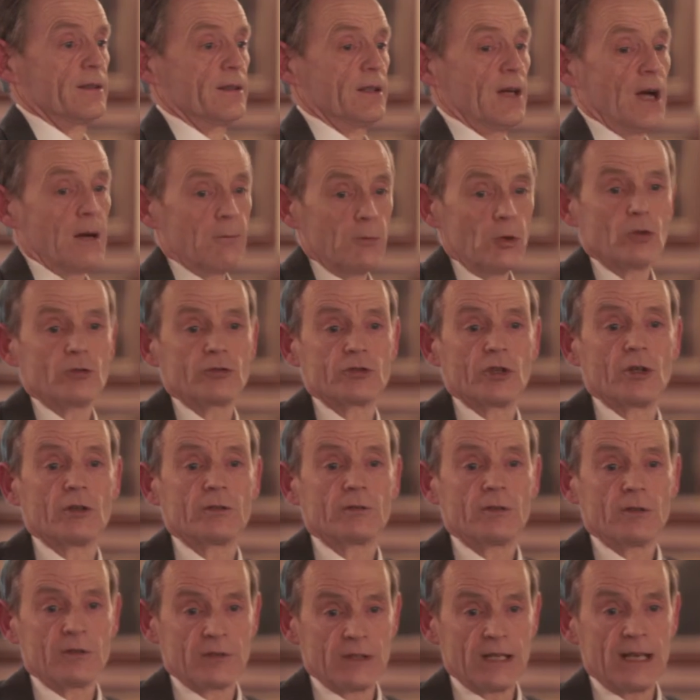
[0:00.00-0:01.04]
I'm all
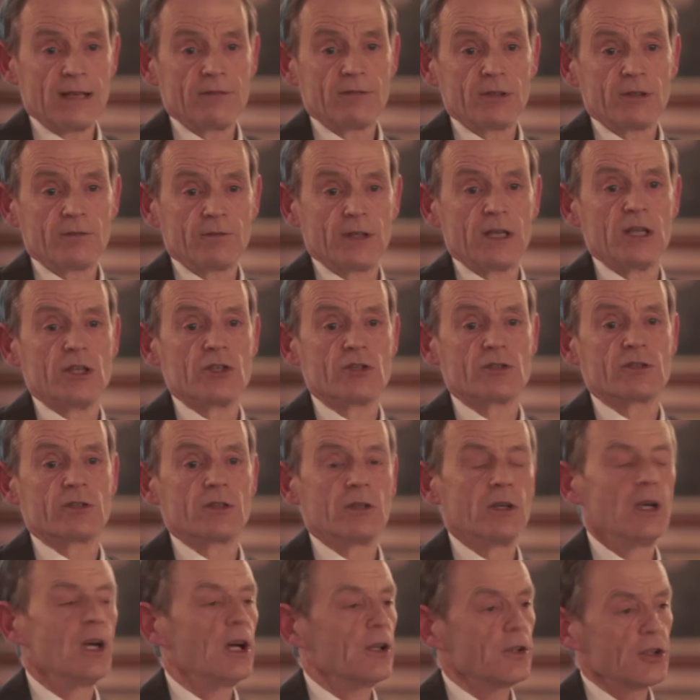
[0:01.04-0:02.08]
done, delivered, finished.
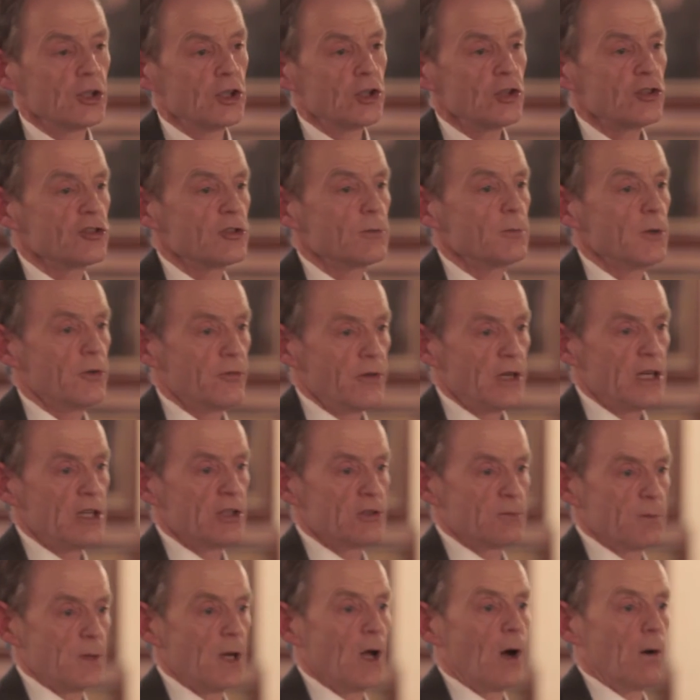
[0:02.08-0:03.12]
And the customer
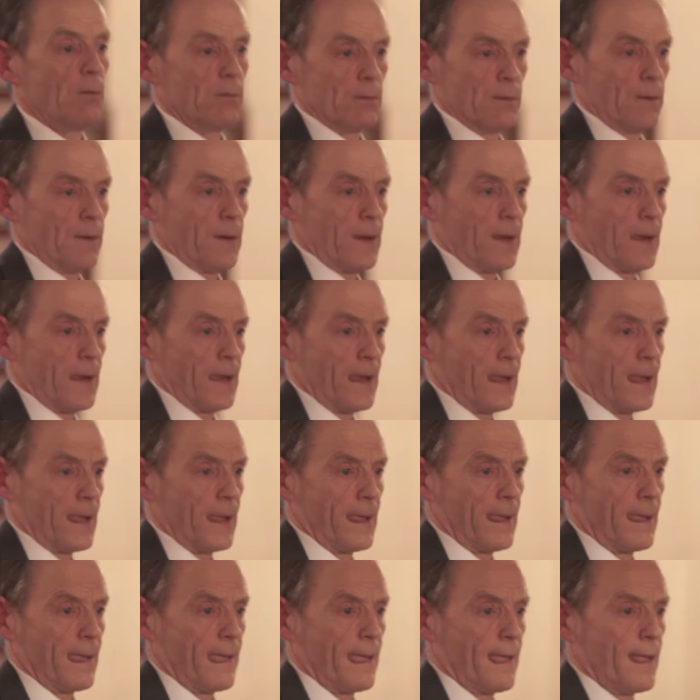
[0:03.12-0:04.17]
rings me up
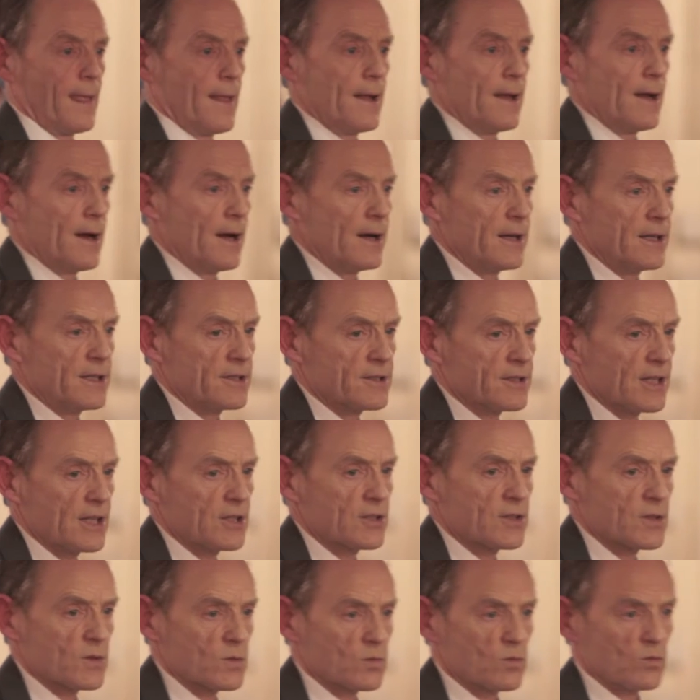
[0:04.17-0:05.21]
and he
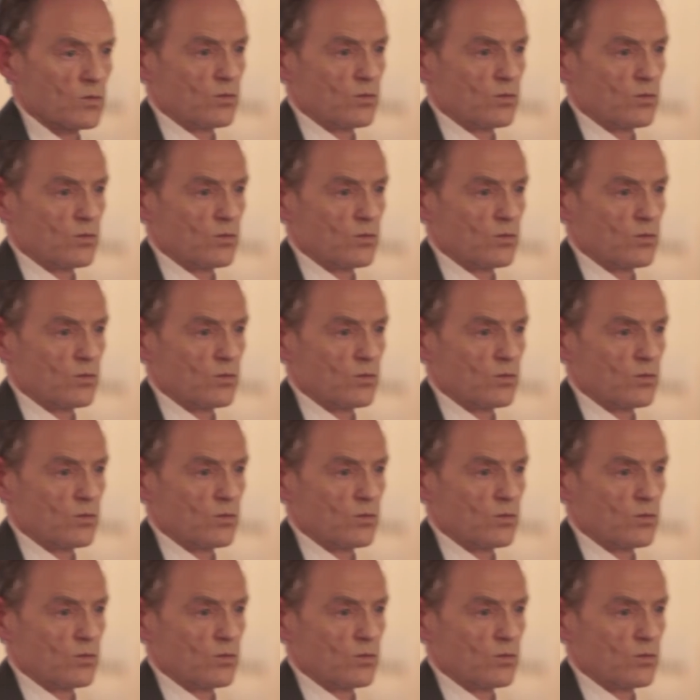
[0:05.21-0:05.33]
says,